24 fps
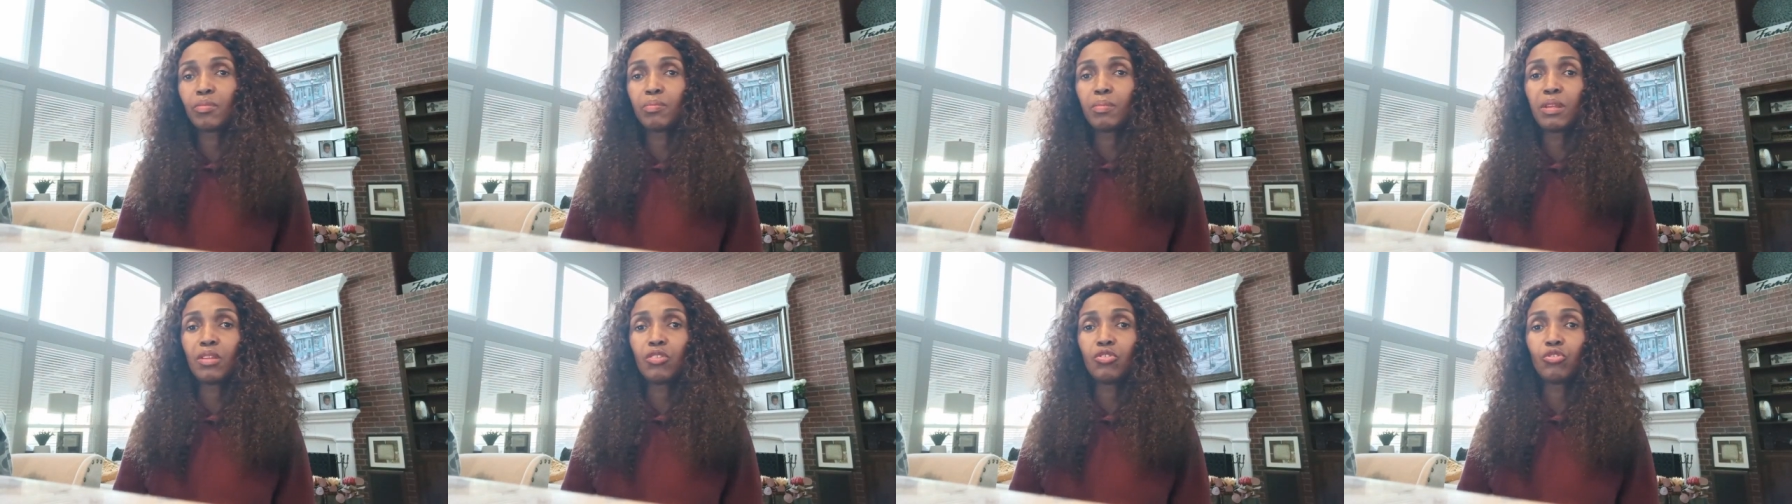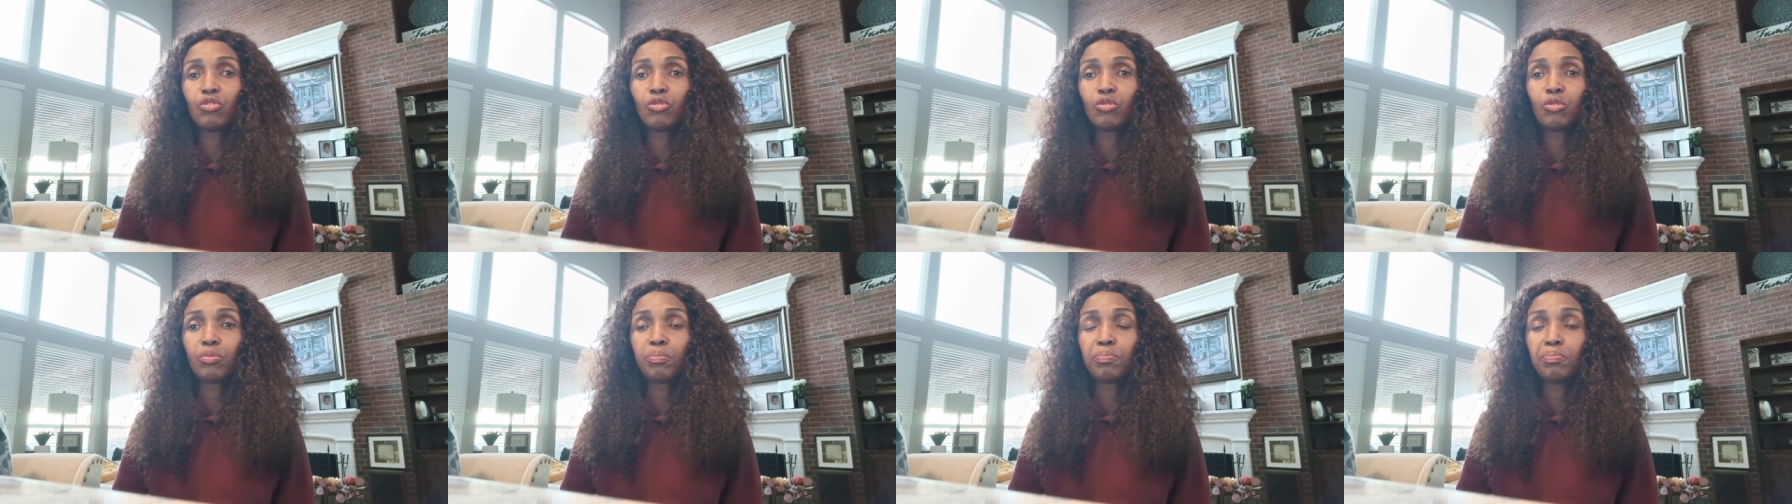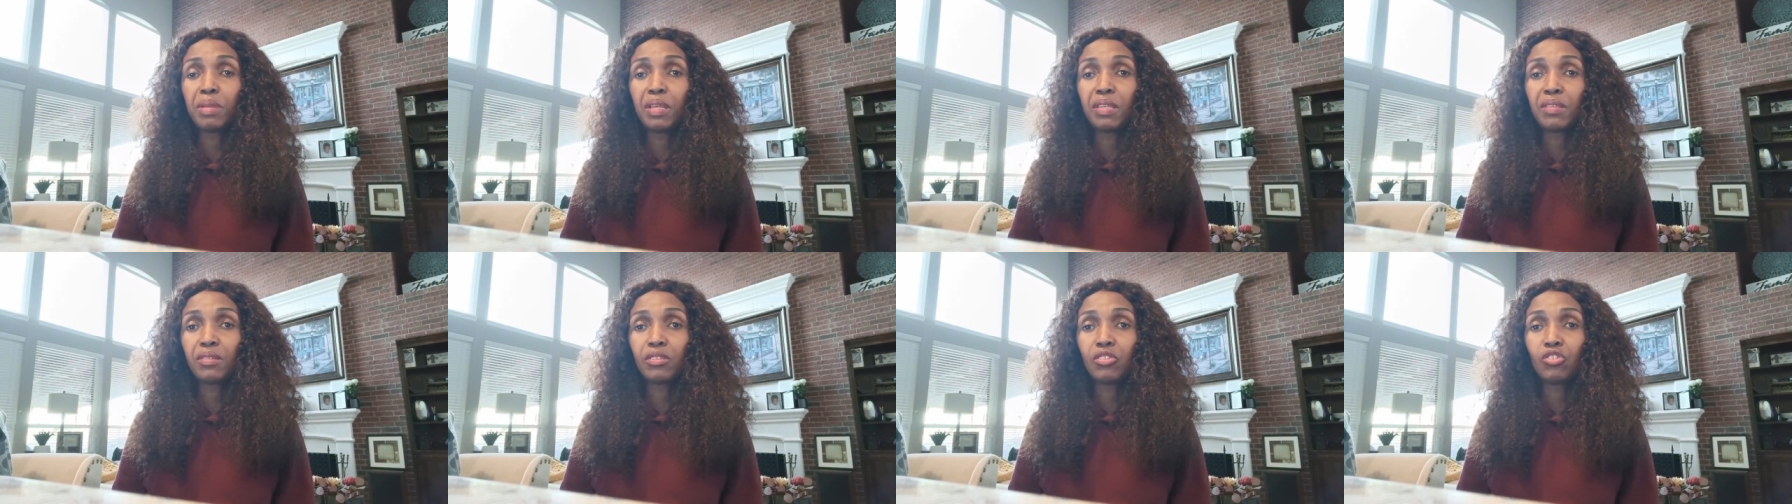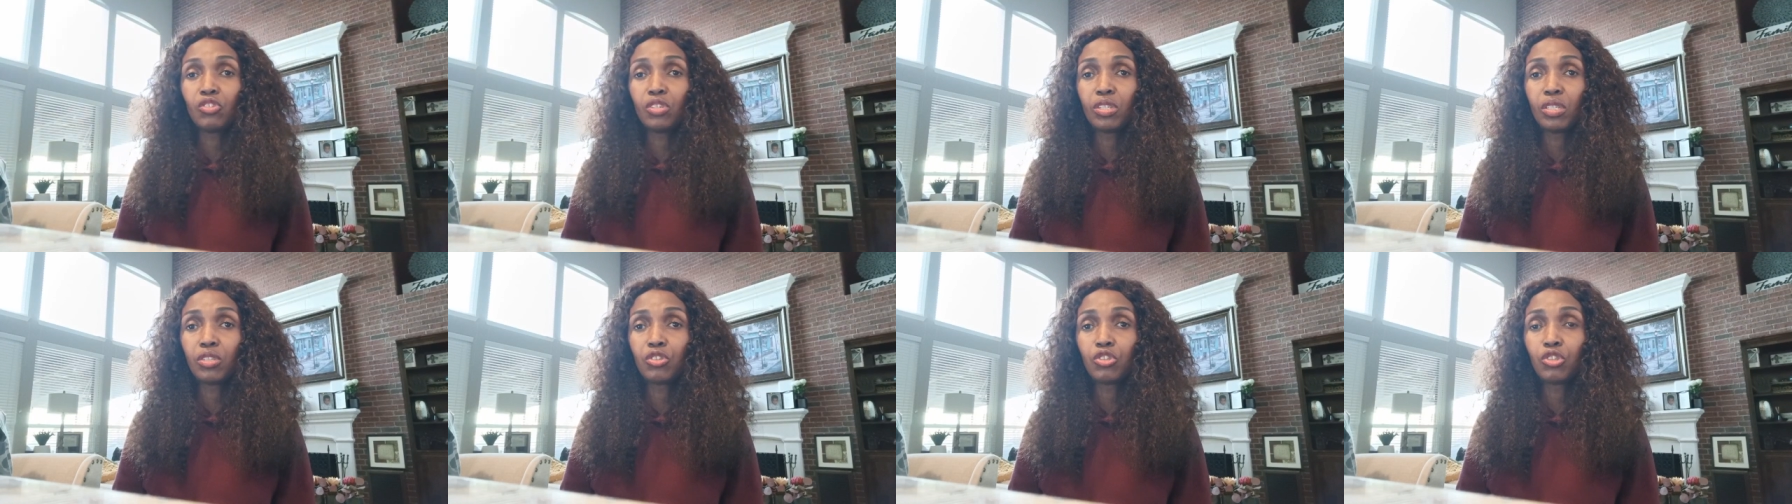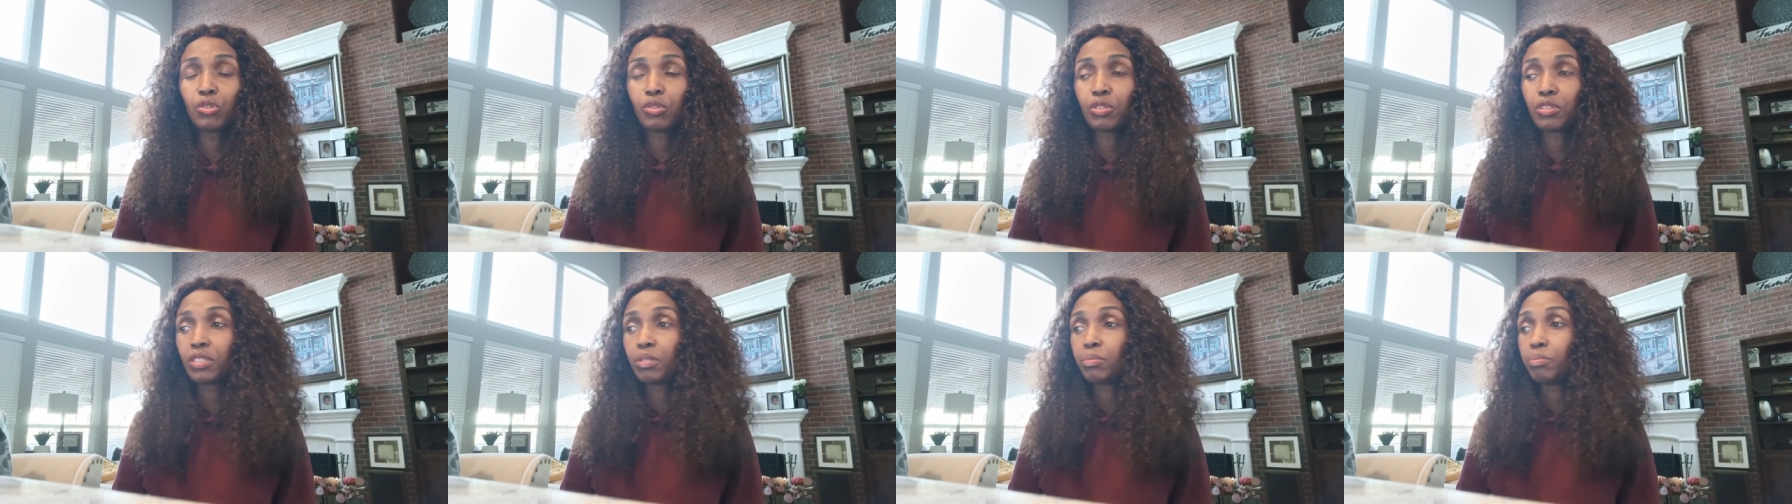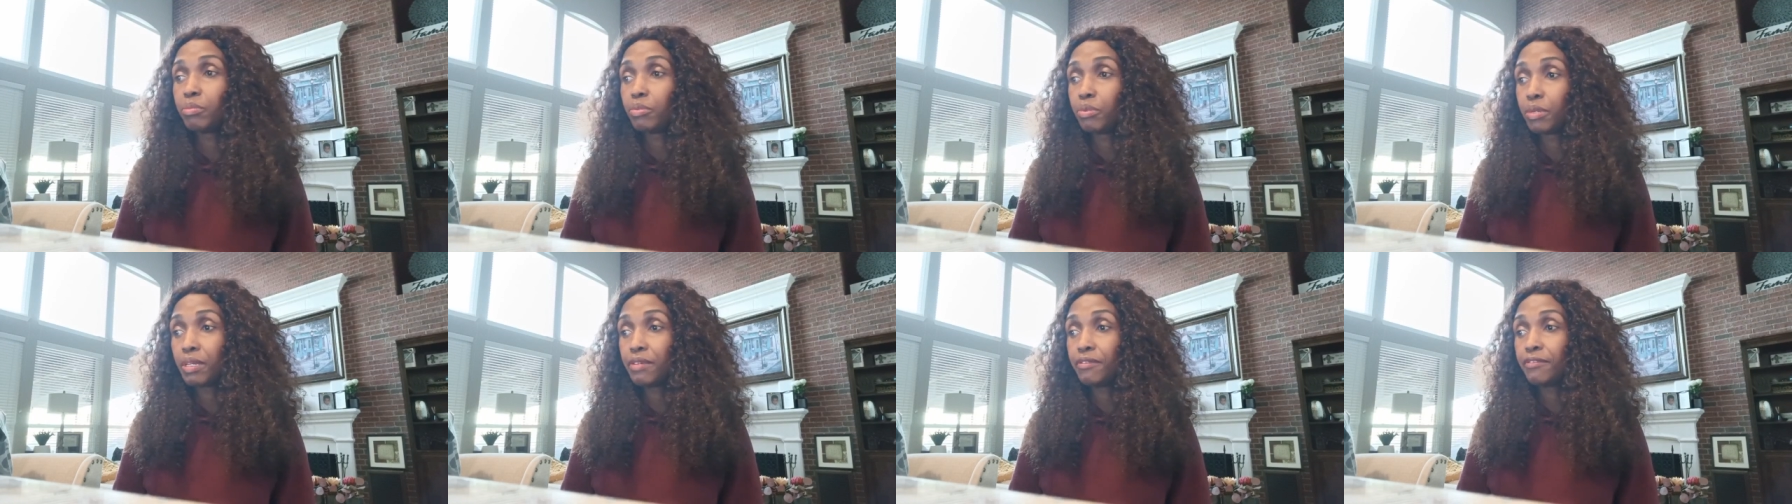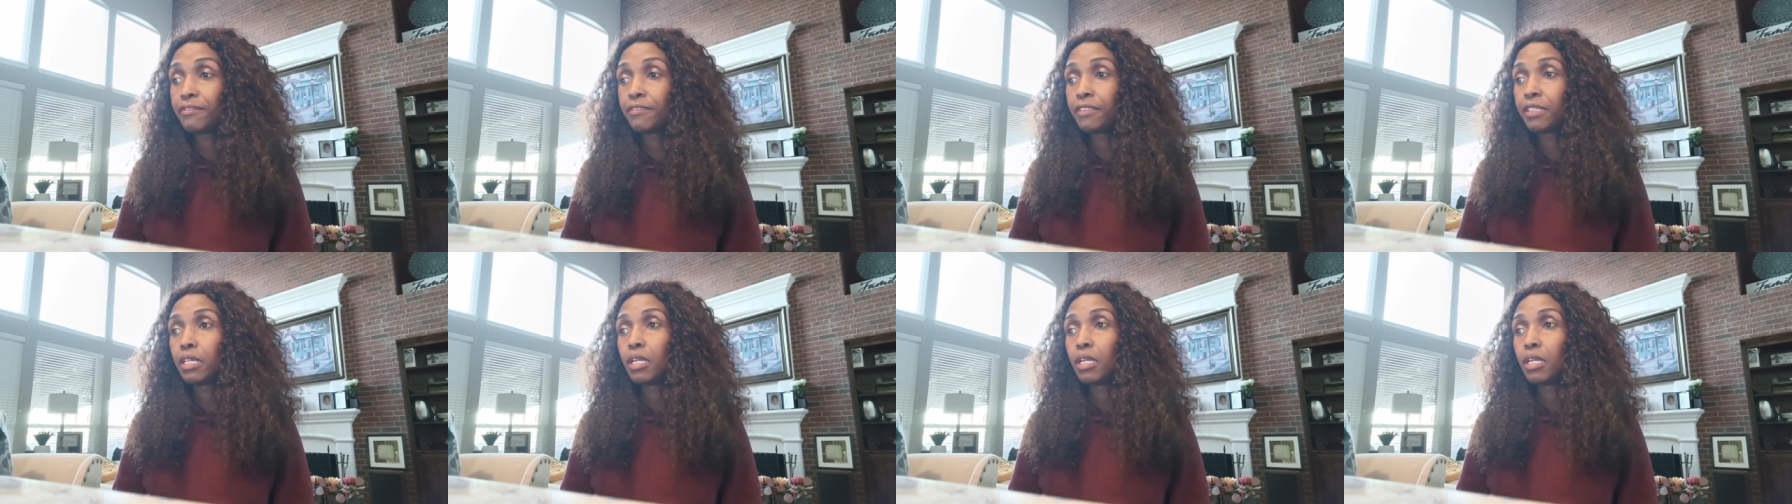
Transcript: message uh, short and brief